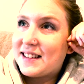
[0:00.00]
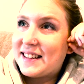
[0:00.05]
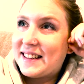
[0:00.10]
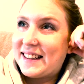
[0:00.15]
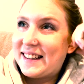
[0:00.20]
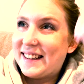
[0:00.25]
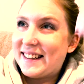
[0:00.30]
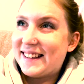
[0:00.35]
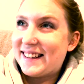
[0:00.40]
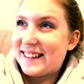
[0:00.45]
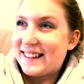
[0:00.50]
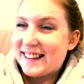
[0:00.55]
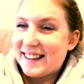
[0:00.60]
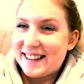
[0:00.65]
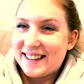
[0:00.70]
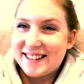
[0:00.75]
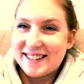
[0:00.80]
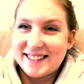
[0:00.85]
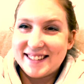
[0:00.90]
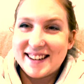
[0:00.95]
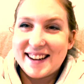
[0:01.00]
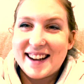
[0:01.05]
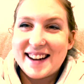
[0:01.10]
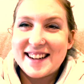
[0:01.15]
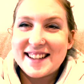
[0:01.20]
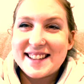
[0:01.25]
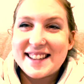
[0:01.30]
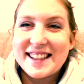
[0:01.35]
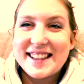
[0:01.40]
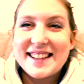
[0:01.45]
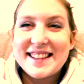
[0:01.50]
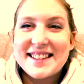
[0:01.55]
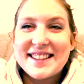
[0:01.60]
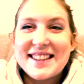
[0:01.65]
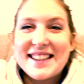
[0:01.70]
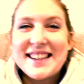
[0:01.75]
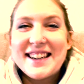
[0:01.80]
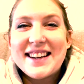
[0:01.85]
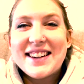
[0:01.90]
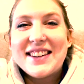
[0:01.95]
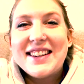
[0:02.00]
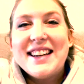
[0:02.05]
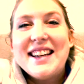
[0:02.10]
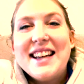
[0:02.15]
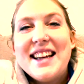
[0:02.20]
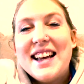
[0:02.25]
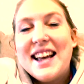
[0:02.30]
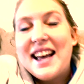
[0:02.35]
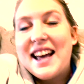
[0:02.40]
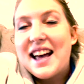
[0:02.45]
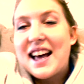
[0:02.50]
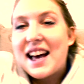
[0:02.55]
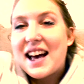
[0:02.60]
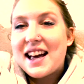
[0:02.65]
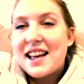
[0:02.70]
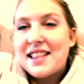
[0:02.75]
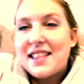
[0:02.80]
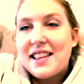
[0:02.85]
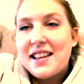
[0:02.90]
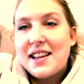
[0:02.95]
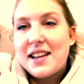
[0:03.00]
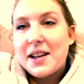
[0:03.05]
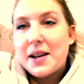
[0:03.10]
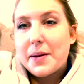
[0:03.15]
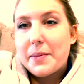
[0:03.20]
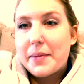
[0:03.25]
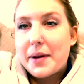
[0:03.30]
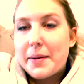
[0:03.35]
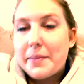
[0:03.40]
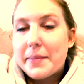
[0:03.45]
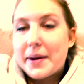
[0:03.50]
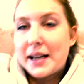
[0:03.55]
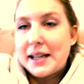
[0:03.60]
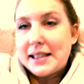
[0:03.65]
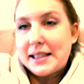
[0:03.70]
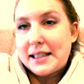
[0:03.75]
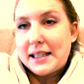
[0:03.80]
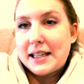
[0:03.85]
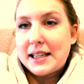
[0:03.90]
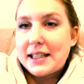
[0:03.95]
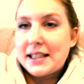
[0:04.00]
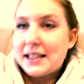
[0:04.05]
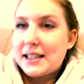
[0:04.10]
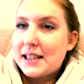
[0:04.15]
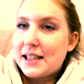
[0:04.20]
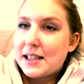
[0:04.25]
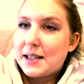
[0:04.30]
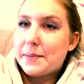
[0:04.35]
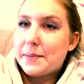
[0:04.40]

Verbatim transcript: I don't know how to say this right now. I think my mindset is in this